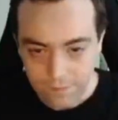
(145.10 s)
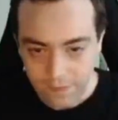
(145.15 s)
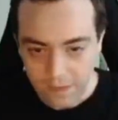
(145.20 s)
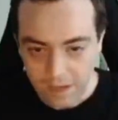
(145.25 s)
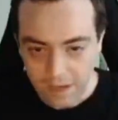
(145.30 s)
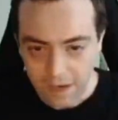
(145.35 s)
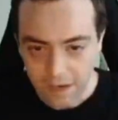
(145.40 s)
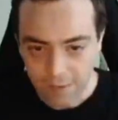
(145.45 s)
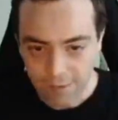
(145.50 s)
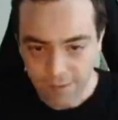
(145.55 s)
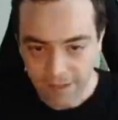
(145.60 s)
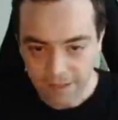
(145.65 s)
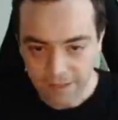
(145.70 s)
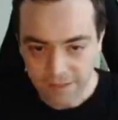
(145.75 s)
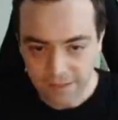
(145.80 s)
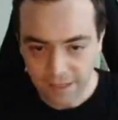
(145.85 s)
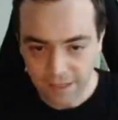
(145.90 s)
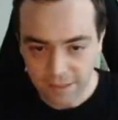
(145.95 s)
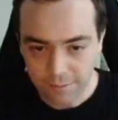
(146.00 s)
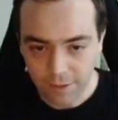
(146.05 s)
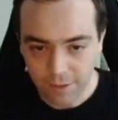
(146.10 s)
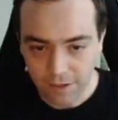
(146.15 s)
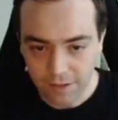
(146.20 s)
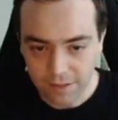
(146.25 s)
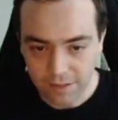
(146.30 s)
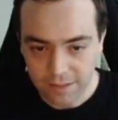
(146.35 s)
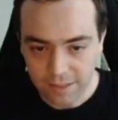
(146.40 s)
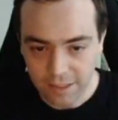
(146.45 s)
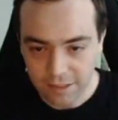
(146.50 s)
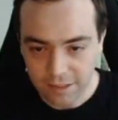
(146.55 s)
and it makes the next part of the
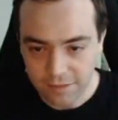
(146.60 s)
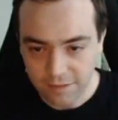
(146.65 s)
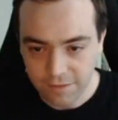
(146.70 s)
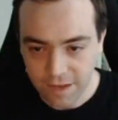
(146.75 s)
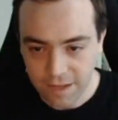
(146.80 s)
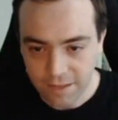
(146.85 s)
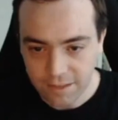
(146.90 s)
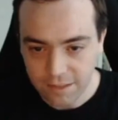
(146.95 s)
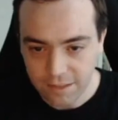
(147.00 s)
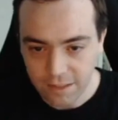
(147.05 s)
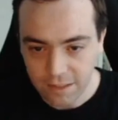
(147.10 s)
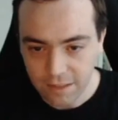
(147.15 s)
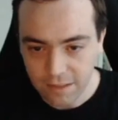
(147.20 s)
stage faster.